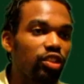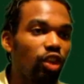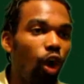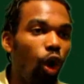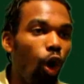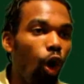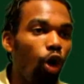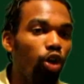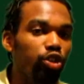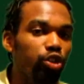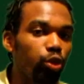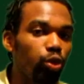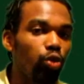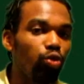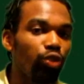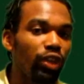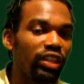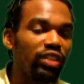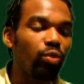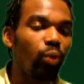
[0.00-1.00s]
also the
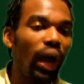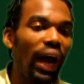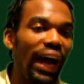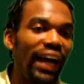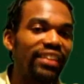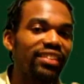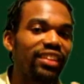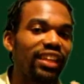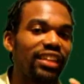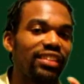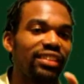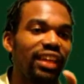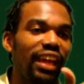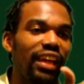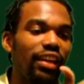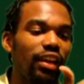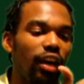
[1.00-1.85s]
reason why I think that